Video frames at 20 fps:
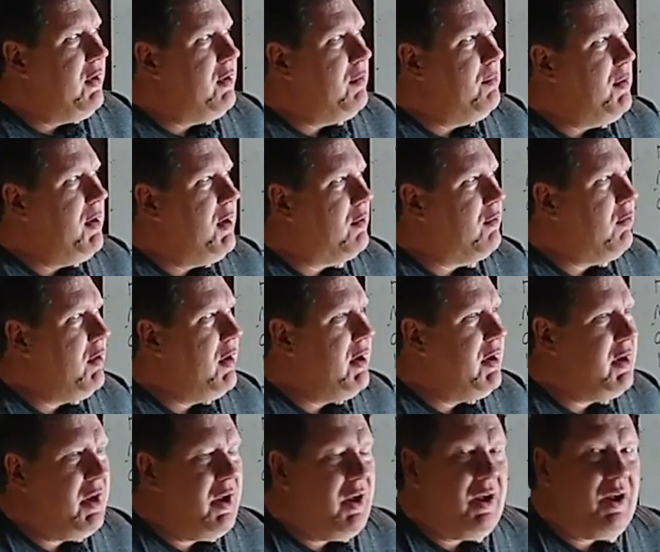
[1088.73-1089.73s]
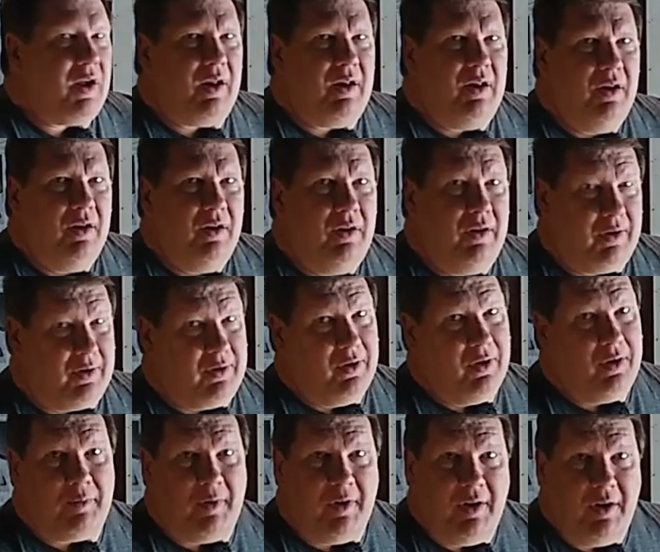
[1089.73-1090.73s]
He could be a great guy. He
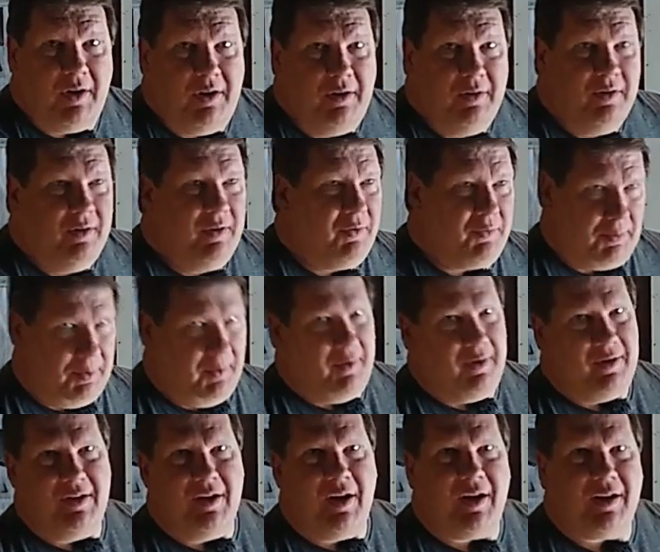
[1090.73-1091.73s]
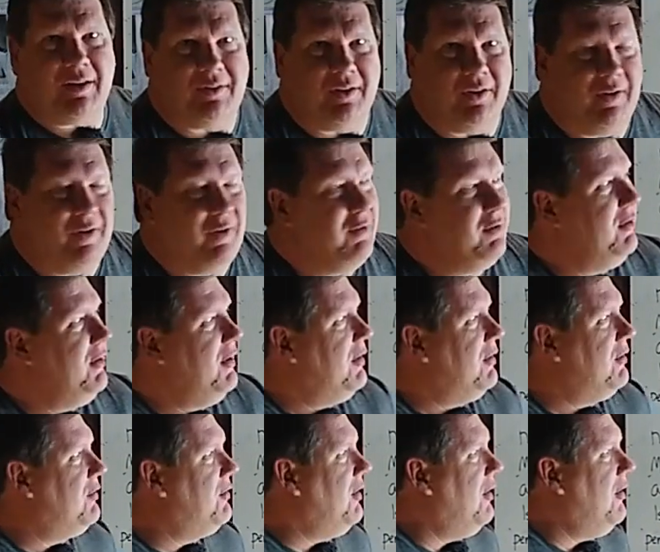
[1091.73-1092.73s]
could be. He's probably not, though.
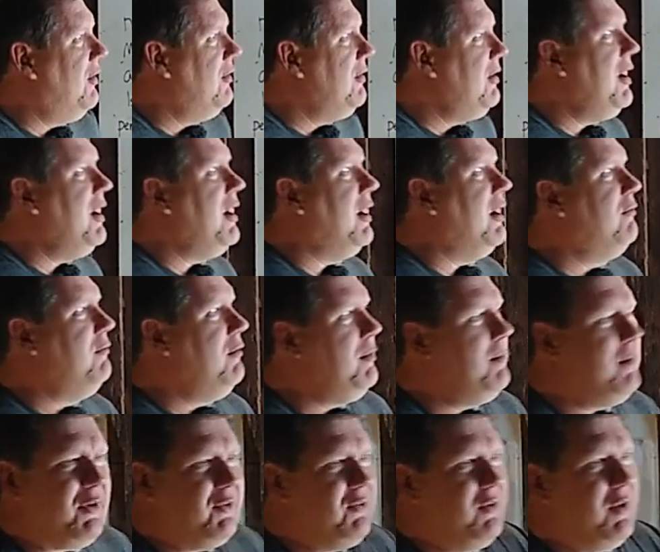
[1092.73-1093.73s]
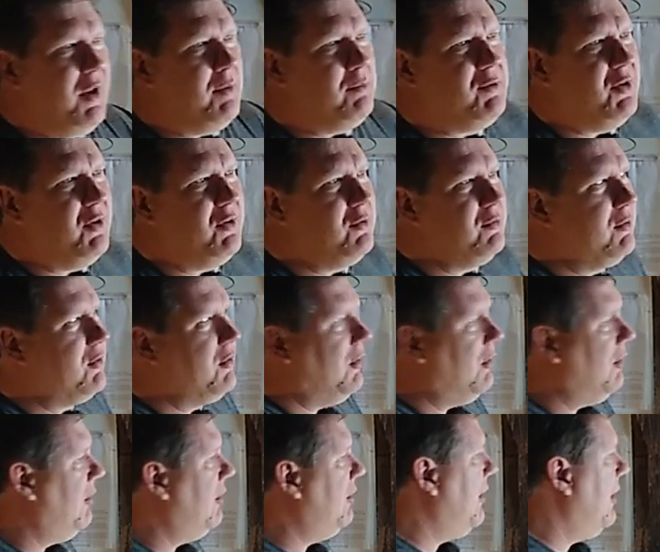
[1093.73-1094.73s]
So, yeah, we make snap judgments
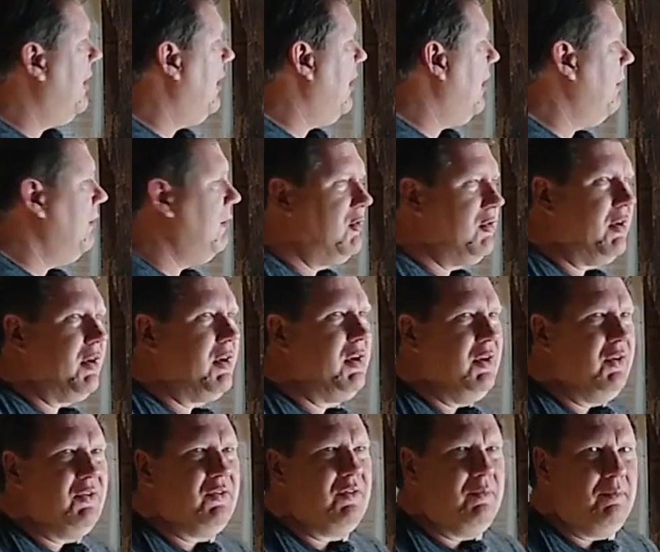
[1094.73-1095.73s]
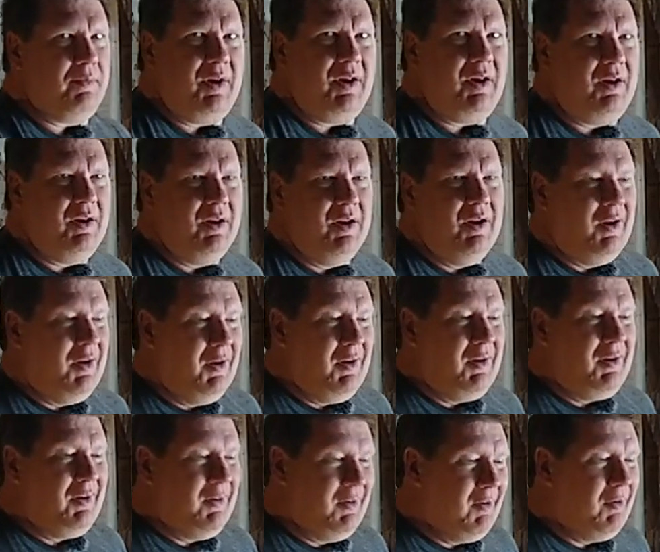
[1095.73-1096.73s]
all the time. The trick is to be,
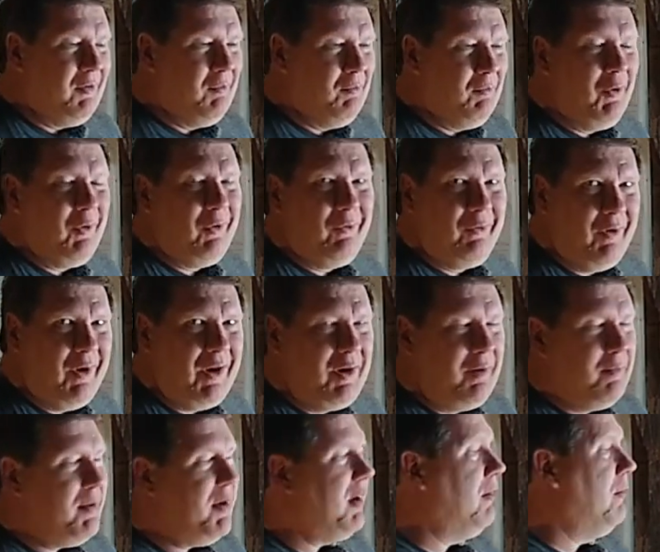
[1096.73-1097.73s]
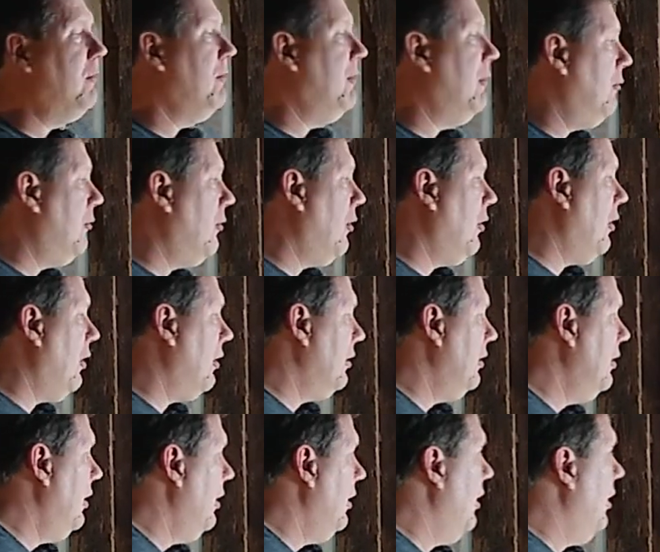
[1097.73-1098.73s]
you know, more right about them than
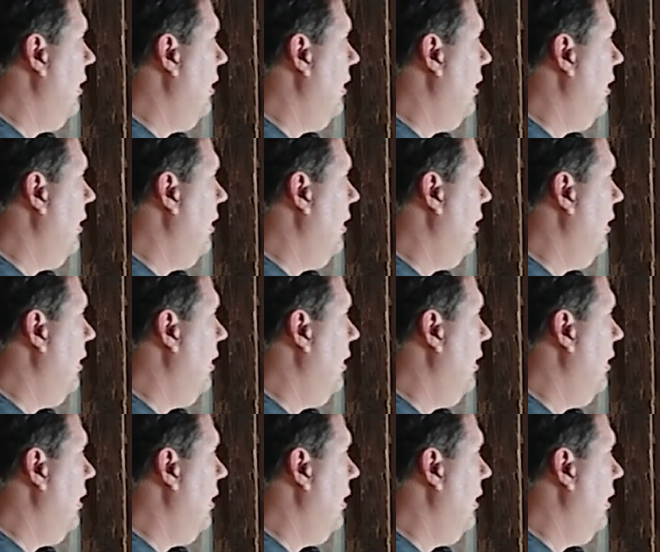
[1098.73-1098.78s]
wrong.